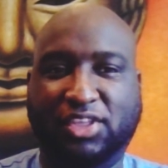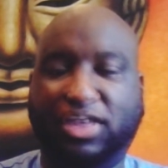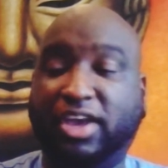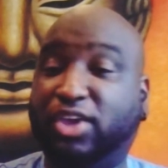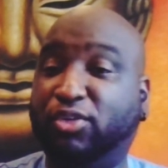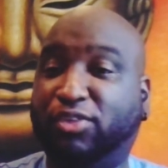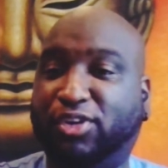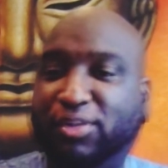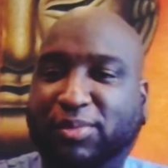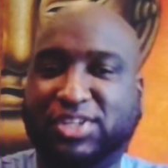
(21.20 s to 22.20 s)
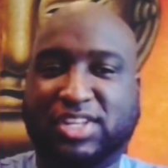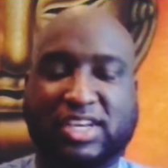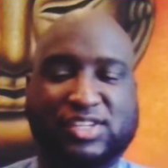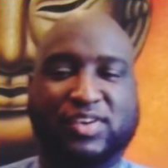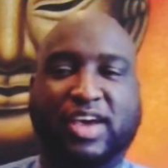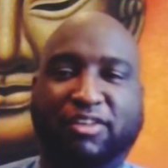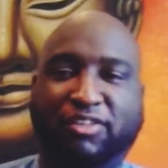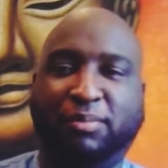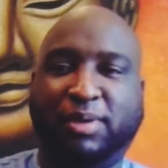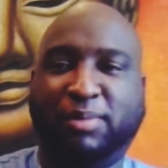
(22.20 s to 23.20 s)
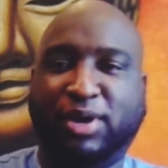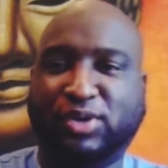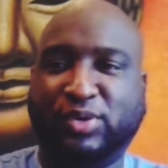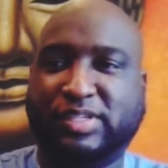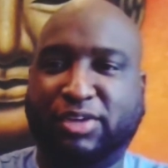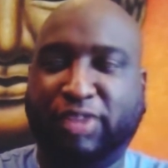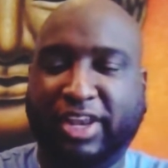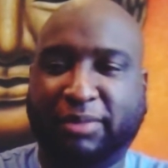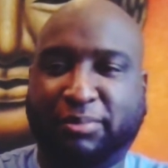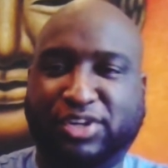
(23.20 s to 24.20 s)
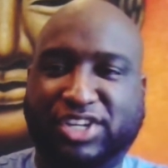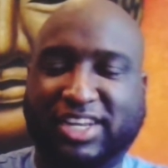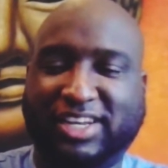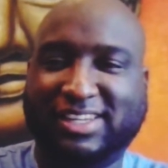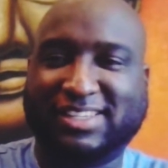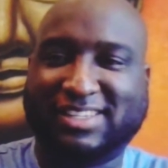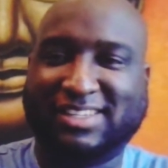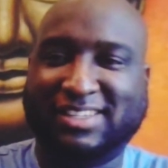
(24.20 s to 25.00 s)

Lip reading: Thank you very much. Thanks for having me, Marcos. I really appreciate this.